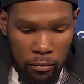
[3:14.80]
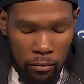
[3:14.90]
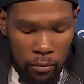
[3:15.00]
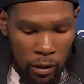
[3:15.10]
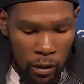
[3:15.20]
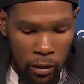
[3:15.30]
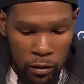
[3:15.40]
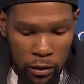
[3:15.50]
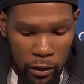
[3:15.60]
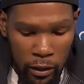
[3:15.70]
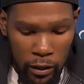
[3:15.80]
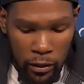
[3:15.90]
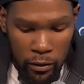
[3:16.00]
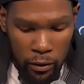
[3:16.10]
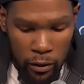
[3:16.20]
It's a long
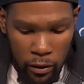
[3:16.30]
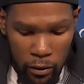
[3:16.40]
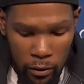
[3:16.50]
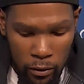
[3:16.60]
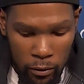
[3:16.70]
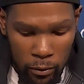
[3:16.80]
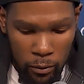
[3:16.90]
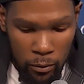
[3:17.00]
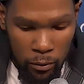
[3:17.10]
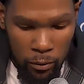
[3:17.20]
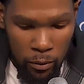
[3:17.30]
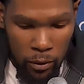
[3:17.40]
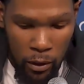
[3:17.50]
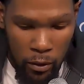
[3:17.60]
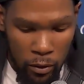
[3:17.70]
series. We
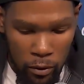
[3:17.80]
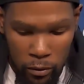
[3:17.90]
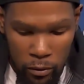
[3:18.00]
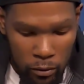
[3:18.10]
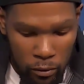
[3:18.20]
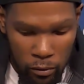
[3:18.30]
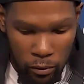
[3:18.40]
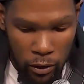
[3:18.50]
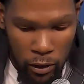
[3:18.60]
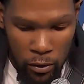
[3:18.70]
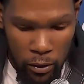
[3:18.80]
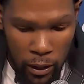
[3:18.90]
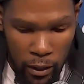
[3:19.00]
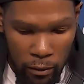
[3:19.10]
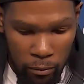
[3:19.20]
know
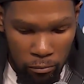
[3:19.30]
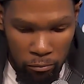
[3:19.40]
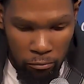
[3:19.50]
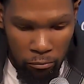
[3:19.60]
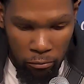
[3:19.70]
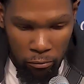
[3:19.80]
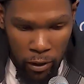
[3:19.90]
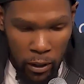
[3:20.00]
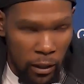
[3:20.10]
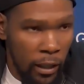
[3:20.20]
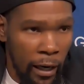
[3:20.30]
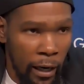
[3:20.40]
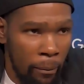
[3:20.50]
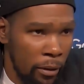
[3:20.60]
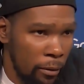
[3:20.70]
that anything can
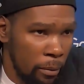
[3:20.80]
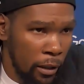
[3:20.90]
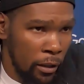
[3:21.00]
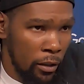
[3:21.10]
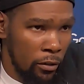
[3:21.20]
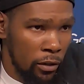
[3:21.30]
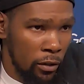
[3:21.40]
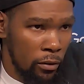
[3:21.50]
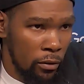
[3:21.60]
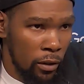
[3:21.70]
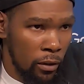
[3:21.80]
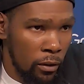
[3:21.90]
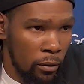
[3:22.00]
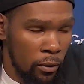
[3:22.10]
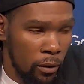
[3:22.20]
happen in the playoffs. So
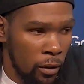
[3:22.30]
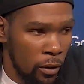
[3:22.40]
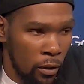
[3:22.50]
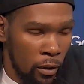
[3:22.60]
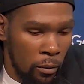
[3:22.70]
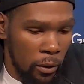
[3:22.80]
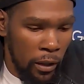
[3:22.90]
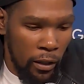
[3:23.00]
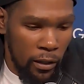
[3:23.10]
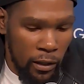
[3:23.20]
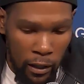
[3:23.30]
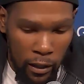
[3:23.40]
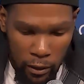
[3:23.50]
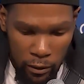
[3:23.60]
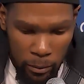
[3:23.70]
we
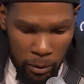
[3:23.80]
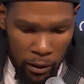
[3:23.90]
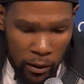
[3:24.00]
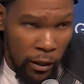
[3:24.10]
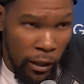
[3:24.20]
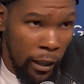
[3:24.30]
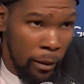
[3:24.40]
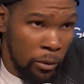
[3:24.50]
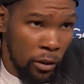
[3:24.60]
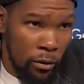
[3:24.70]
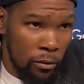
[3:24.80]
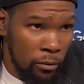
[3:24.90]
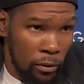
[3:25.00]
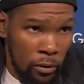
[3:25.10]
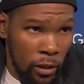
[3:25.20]
guarantee to play another game. So
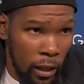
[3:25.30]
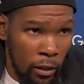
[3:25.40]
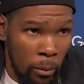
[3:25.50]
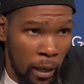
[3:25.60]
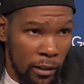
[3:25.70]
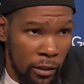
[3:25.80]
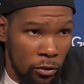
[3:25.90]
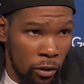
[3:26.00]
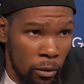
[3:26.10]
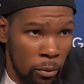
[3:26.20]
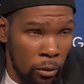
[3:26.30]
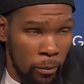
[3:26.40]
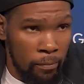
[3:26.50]
we just got to go back to the drawing board.